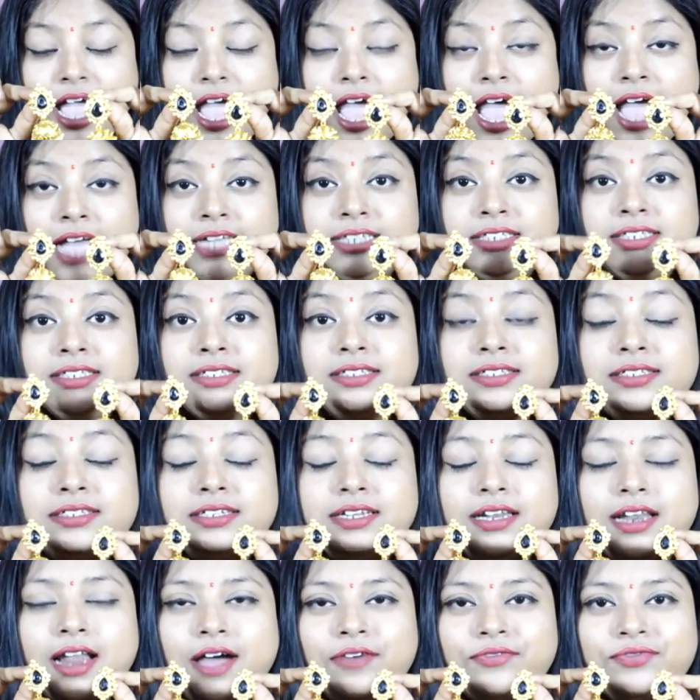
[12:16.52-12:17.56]
I just
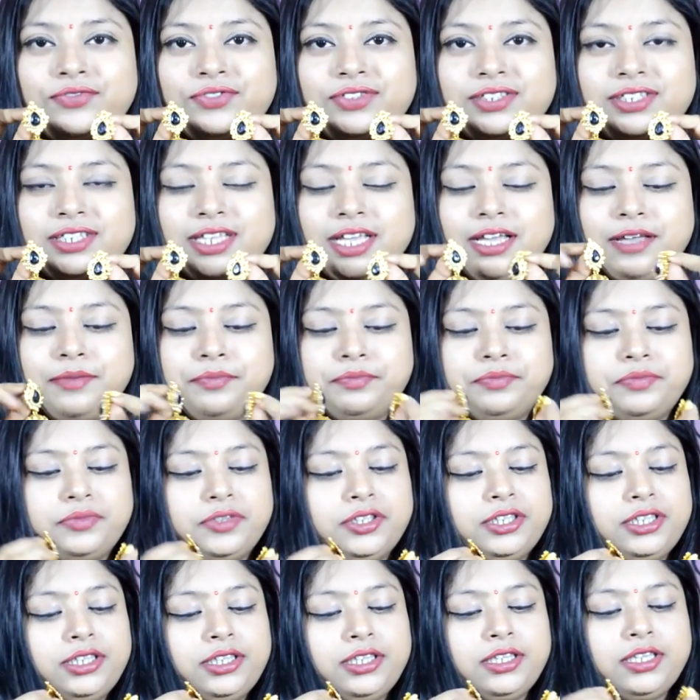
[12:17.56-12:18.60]
loved
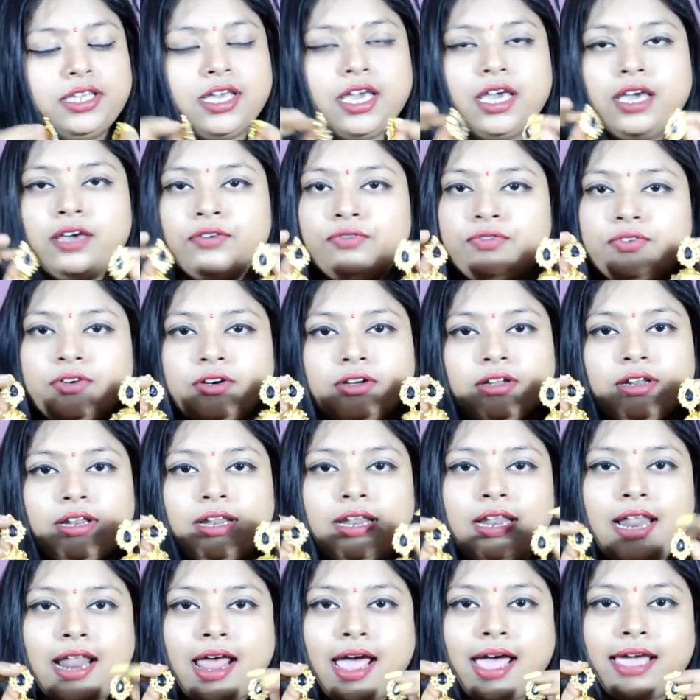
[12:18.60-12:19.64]
them. They were
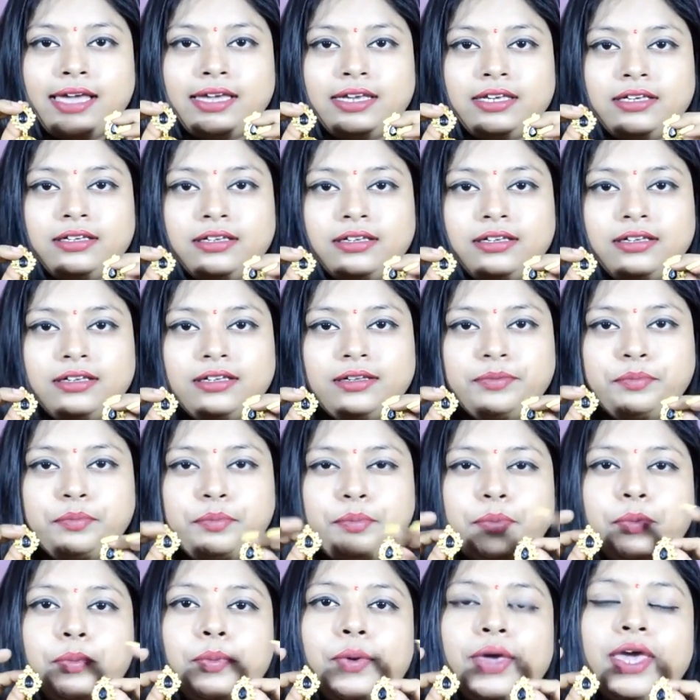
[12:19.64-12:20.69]
like
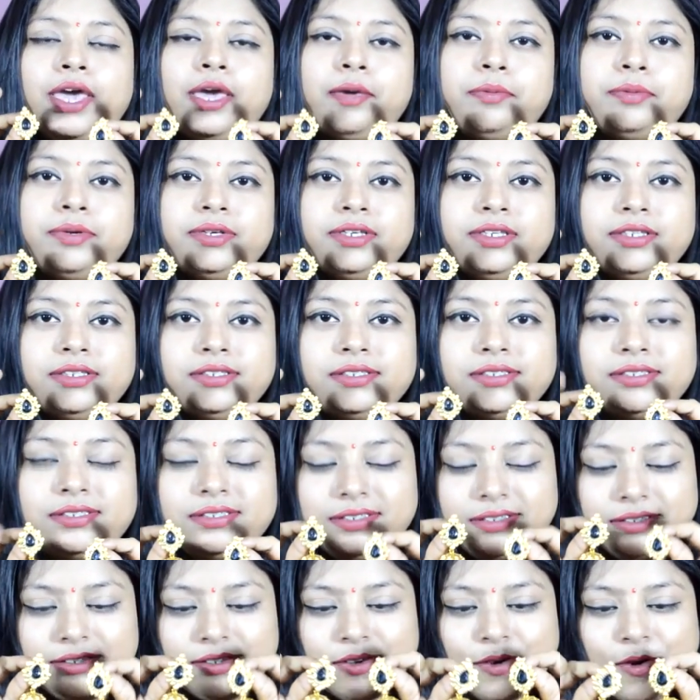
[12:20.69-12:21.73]

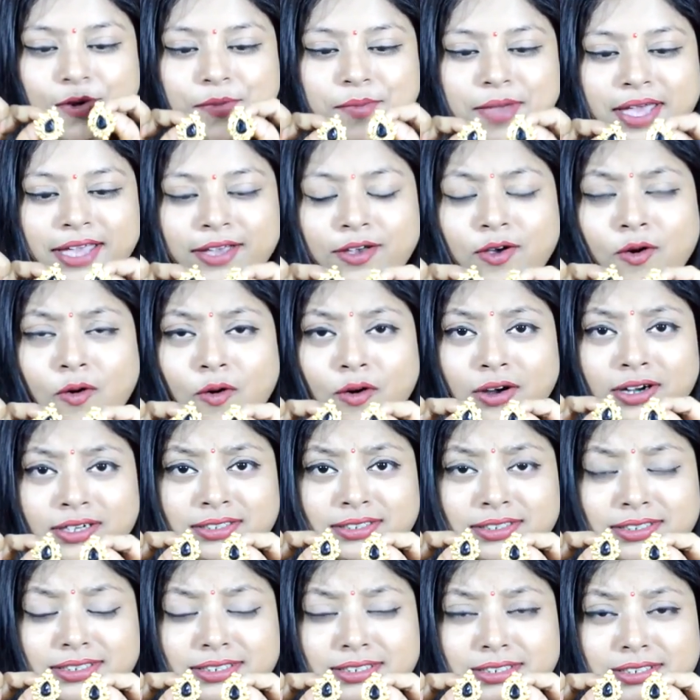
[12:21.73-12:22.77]
babies. Oh my god.
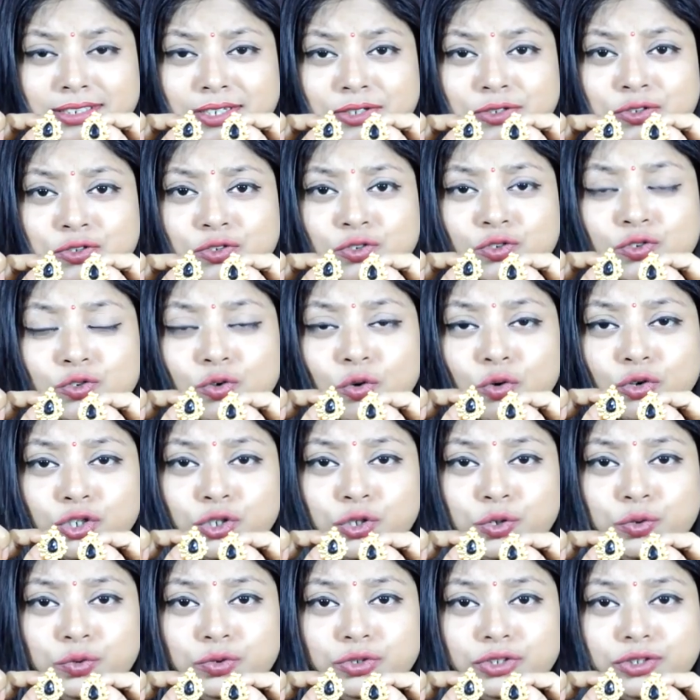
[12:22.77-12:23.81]
These are so
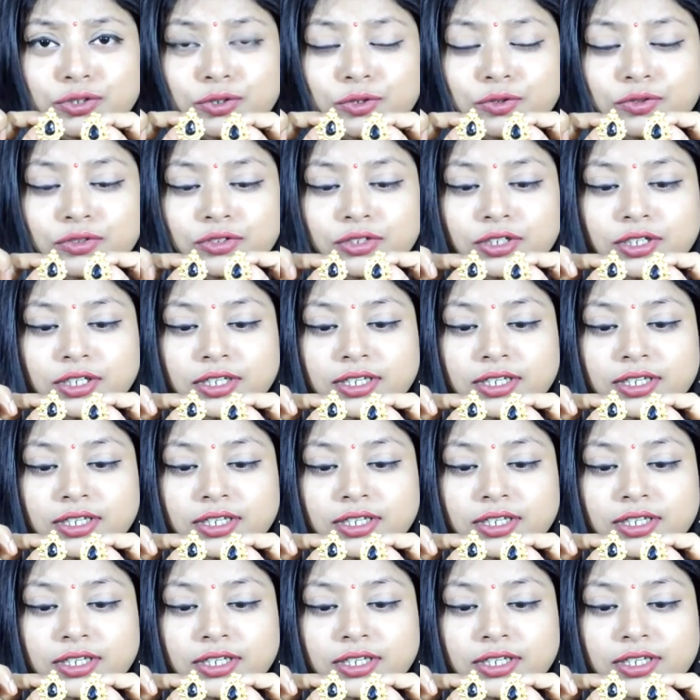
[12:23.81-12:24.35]
cute, no?